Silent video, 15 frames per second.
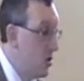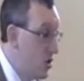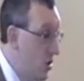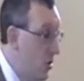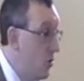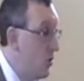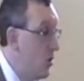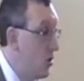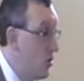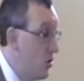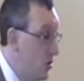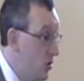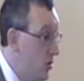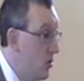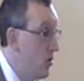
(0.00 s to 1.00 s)
Stones.
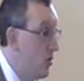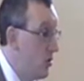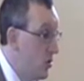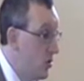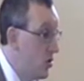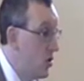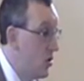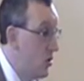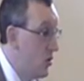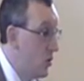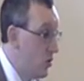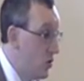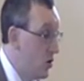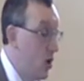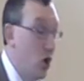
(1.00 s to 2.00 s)

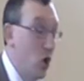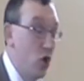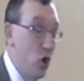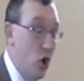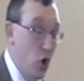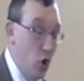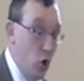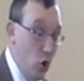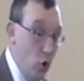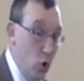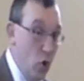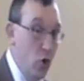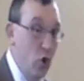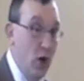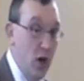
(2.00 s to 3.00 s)
Stones. The
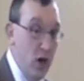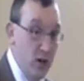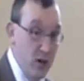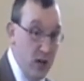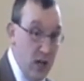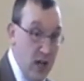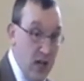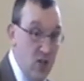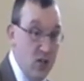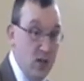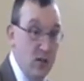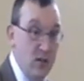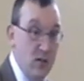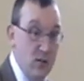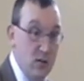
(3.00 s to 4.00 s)
whole
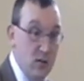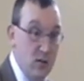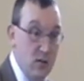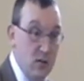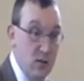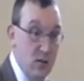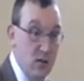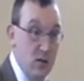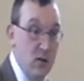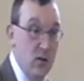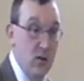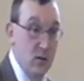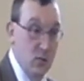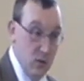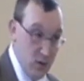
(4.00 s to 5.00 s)
congregation
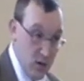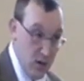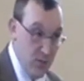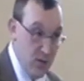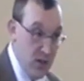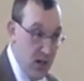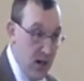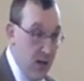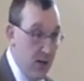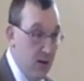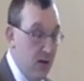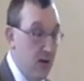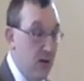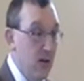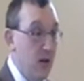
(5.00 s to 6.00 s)
would come
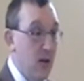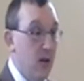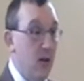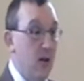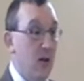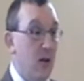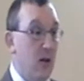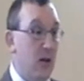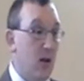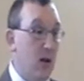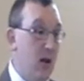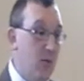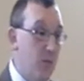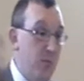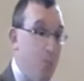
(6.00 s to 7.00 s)
together
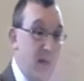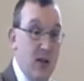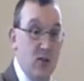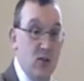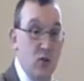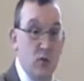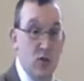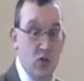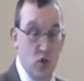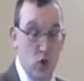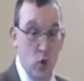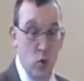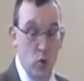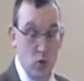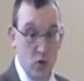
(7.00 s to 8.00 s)
and pelt you with
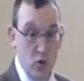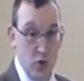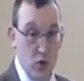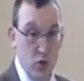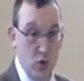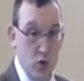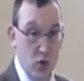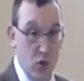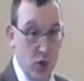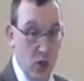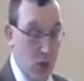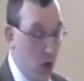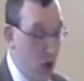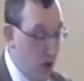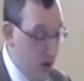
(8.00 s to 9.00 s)
stones
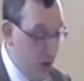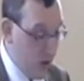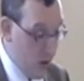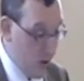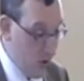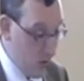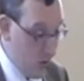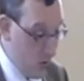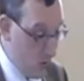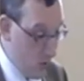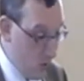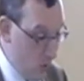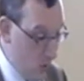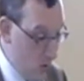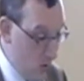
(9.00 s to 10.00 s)
until
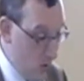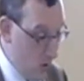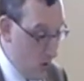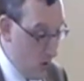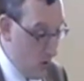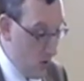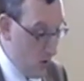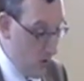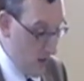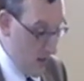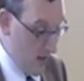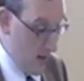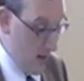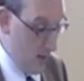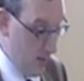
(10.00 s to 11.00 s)
you
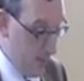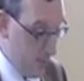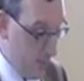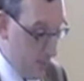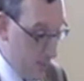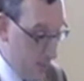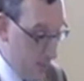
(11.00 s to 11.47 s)
die.